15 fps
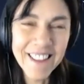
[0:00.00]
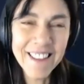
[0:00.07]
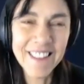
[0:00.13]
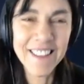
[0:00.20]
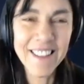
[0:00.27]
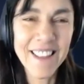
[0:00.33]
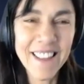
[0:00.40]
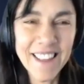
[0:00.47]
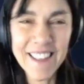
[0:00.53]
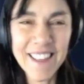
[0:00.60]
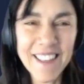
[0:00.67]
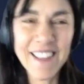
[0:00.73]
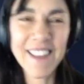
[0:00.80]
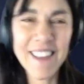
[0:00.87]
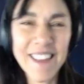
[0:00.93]
I don't
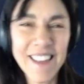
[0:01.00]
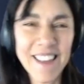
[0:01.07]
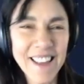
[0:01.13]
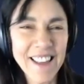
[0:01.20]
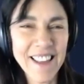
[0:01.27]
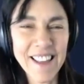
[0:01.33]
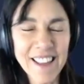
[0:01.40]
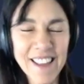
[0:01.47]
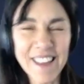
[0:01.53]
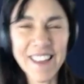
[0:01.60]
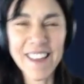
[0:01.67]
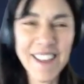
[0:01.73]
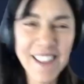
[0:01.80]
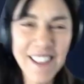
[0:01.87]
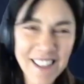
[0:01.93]
want to do
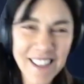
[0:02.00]
that.